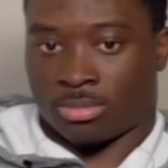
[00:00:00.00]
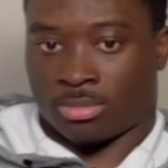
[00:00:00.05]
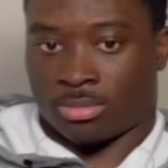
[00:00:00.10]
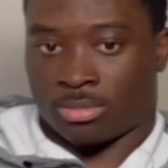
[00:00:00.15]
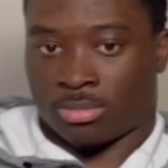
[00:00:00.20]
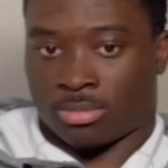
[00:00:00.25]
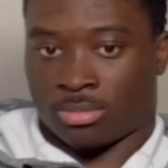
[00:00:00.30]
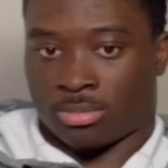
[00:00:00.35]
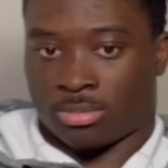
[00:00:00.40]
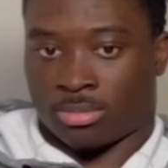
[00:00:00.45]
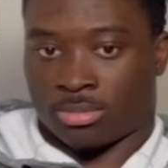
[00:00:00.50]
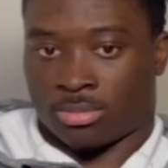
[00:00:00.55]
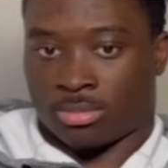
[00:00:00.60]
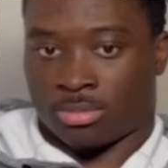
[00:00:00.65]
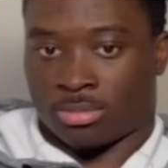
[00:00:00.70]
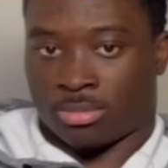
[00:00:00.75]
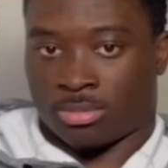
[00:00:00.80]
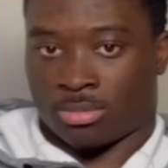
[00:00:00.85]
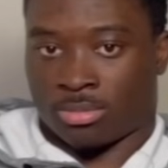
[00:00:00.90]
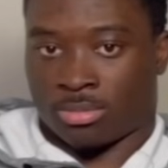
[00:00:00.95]

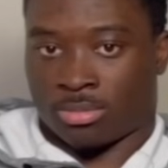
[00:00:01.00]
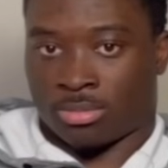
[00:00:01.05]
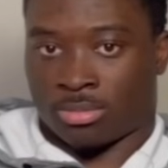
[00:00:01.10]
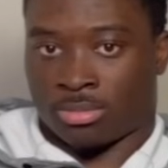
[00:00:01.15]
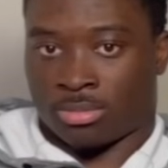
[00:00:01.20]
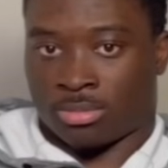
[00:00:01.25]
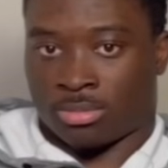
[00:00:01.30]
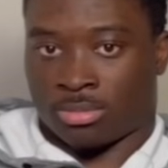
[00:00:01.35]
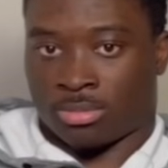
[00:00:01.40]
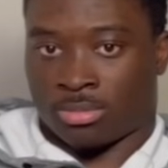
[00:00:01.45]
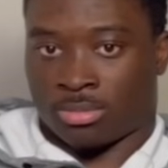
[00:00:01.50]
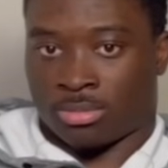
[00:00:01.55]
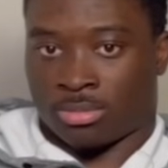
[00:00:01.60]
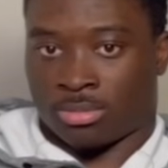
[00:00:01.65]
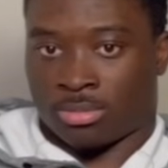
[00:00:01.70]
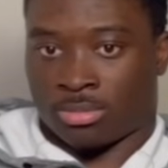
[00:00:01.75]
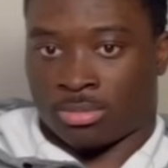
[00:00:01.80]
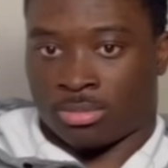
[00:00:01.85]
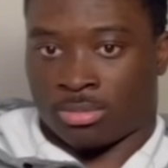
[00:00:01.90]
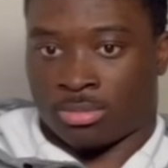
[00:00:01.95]

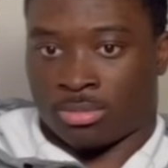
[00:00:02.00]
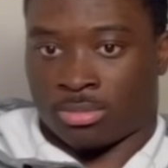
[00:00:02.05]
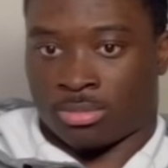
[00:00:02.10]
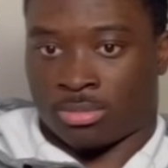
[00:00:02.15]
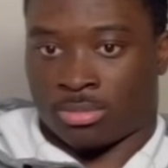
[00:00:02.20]
The person shown says nothing.